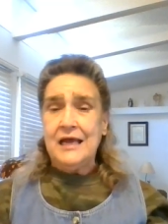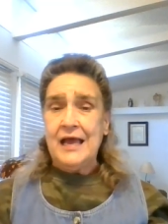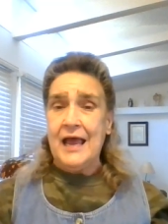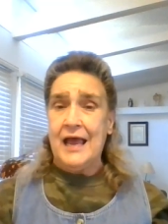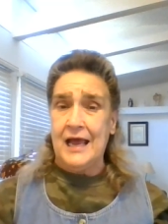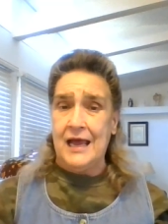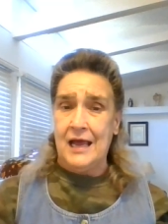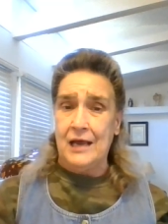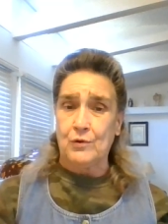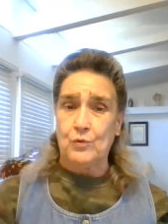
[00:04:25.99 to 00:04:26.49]

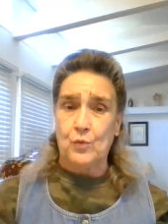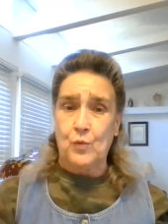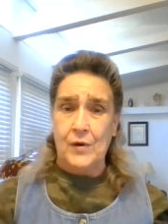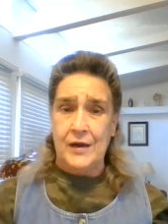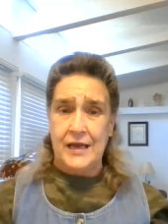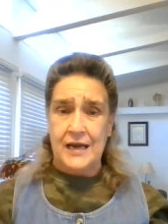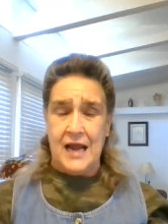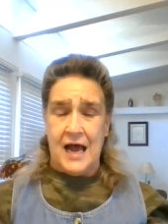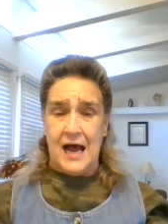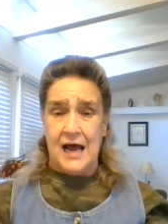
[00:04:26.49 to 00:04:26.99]
And
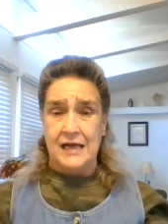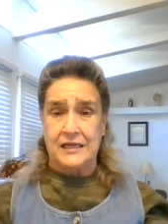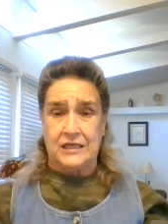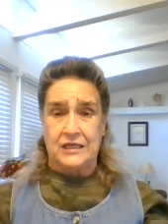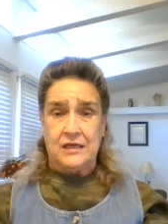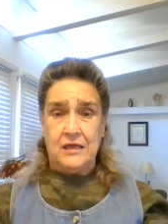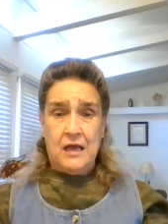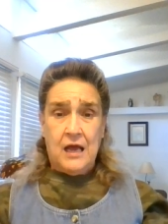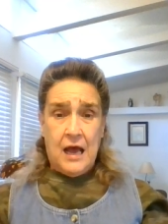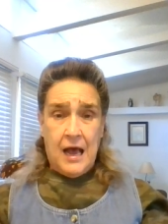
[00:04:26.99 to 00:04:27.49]
when I
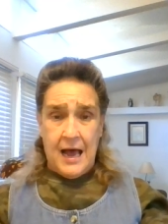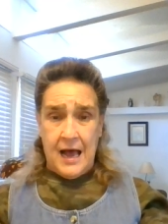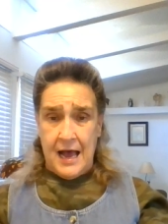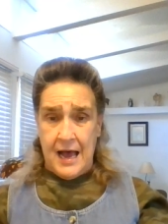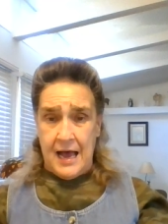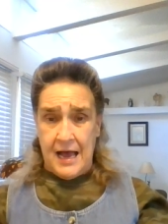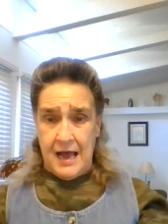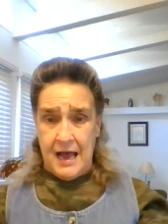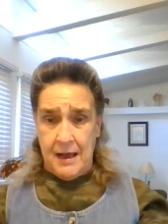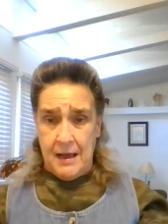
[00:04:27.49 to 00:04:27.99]

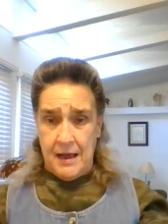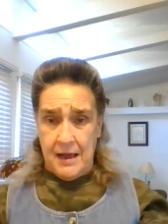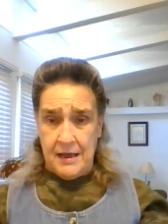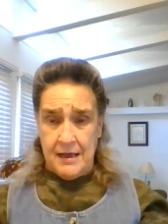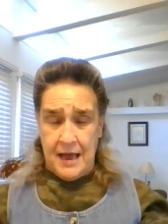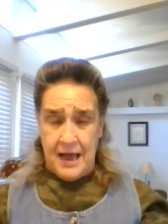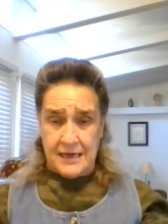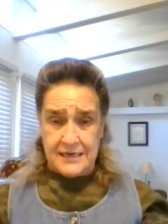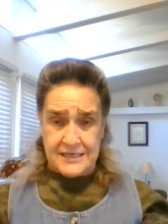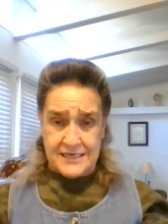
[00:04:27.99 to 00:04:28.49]

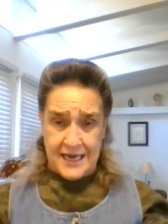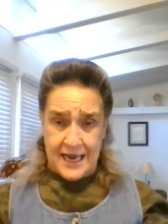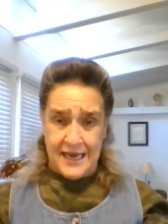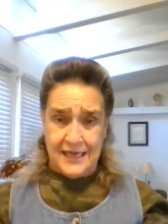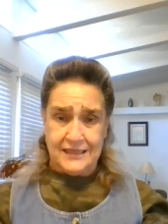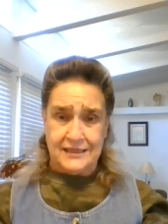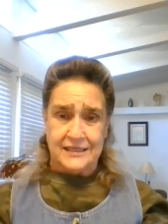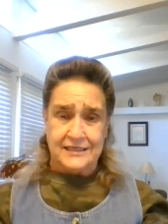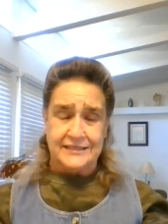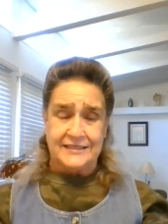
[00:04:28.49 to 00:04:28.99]
I, I, I
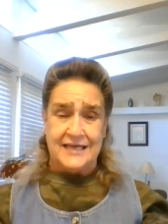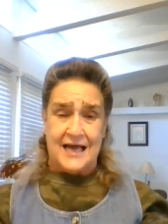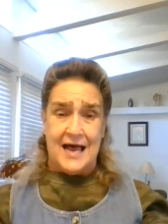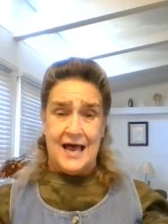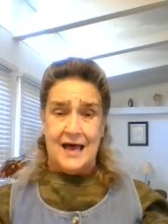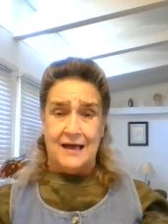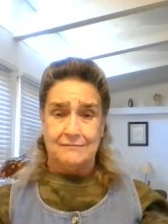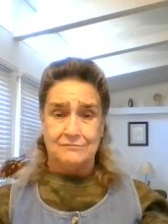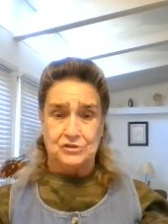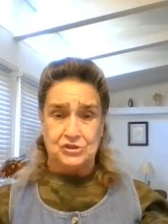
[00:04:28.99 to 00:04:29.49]
take the
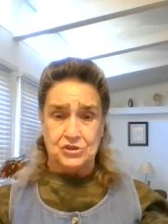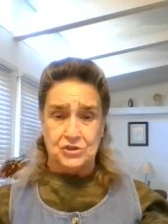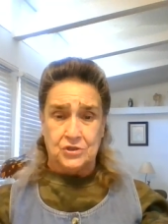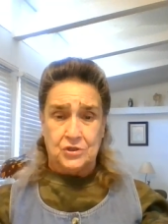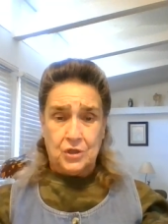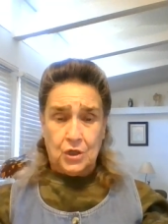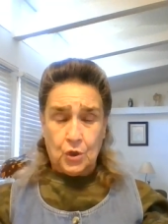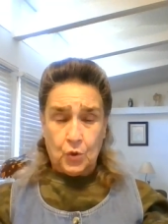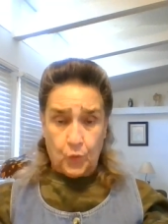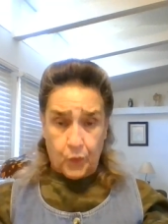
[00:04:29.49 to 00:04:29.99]
time to
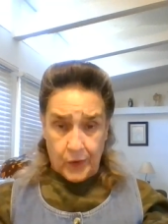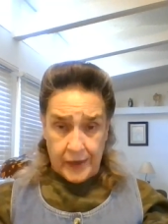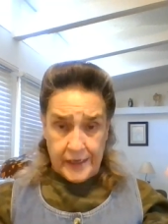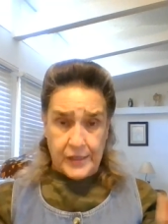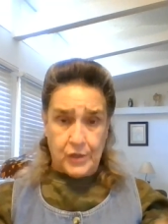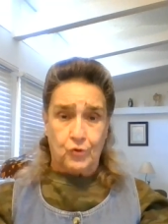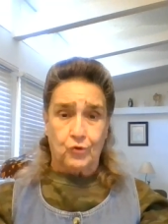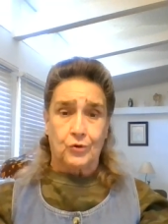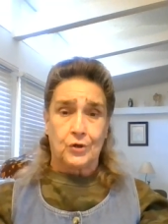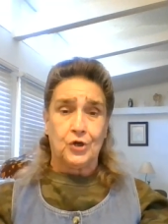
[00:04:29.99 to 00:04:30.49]

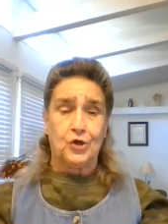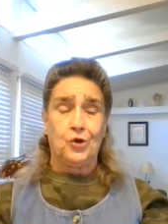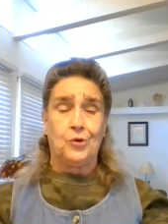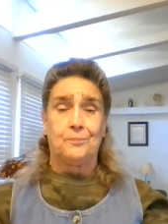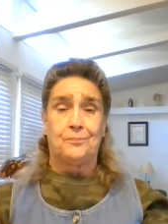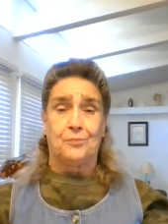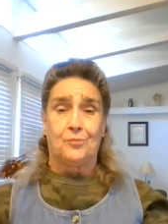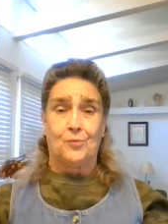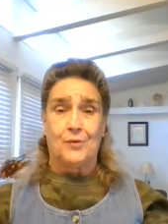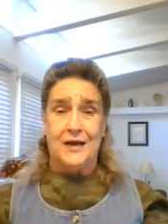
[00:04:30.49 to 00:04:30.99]

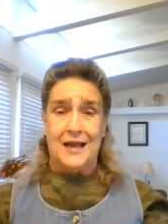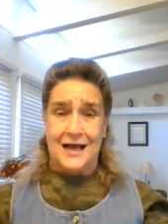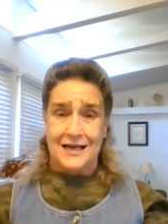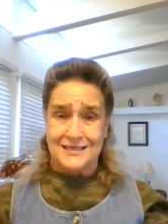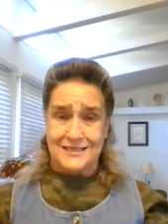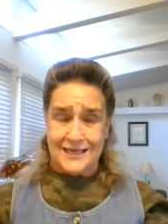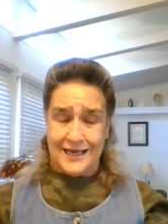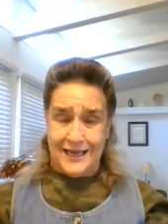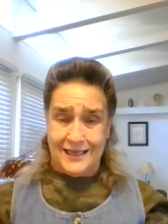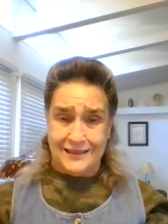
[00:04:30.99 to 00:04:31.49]
regroup, when I
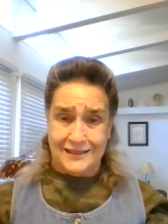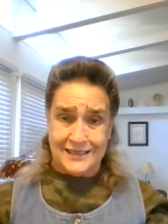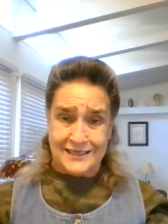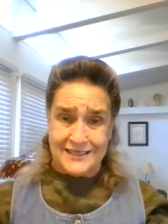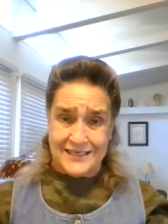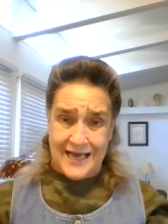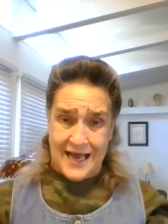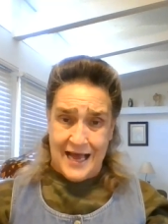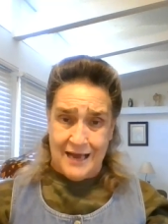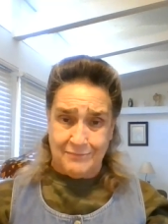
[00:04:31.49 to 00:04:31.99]
take the
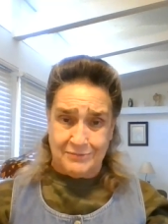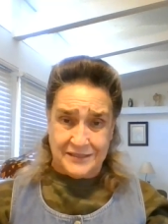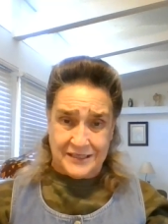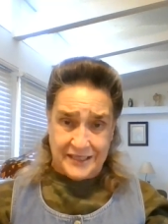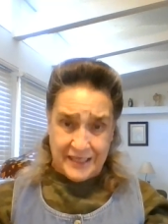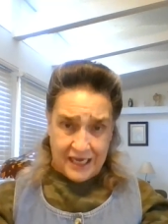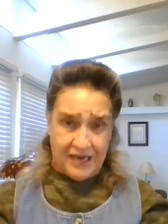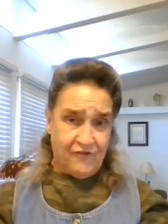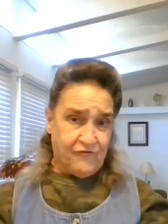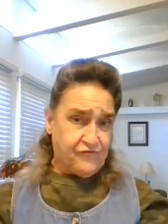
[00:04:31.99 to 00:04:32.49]
time to
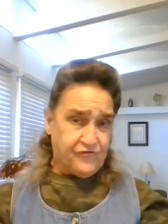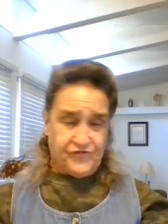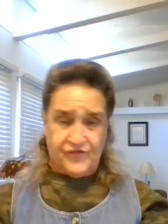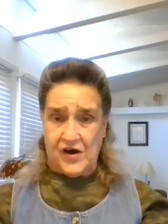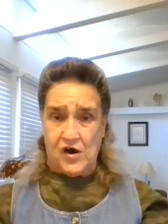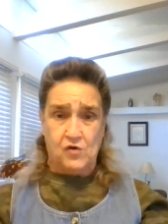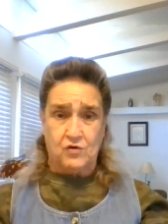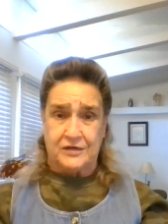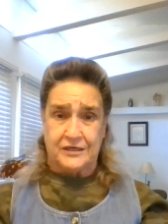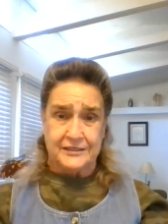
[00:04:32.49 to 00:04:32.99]
get
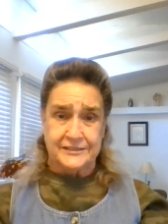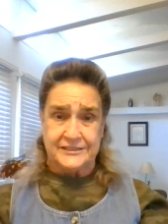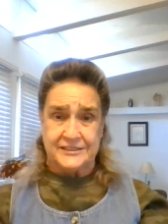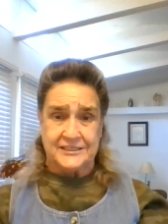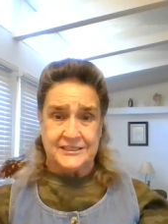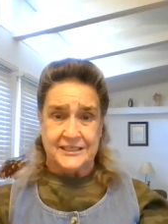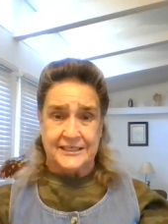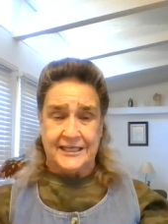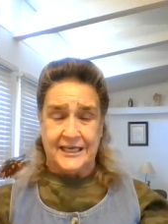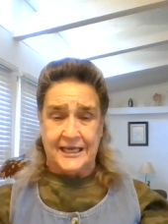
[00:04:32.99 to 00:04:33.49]

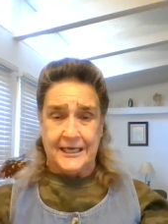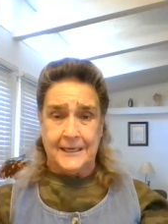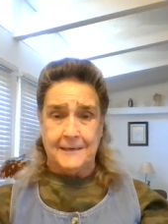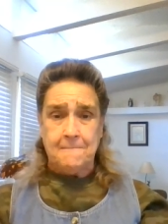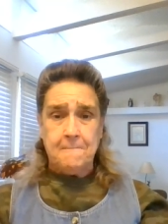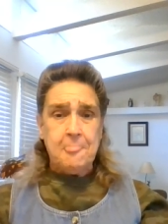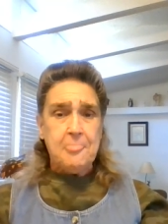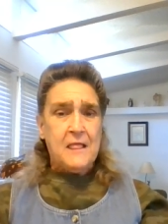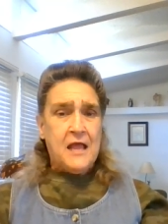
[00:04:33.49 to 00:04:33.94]
focused again,